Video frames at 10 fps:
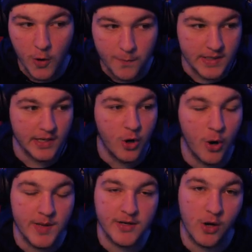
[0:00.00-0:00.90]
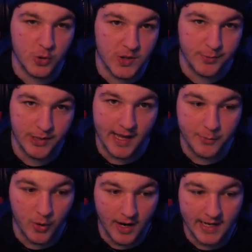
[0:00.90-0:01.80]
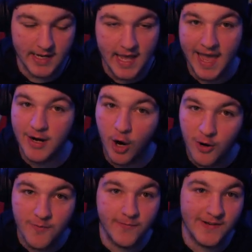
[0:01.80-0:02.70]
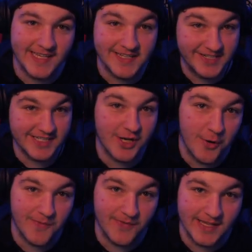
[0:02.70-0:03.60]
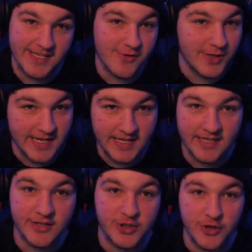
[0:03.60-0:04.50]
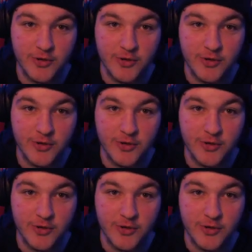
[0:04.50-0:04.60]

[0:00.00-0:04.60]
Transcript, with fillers: open the common gold triple upgrade, and hopefully, just hopefully, you can hit a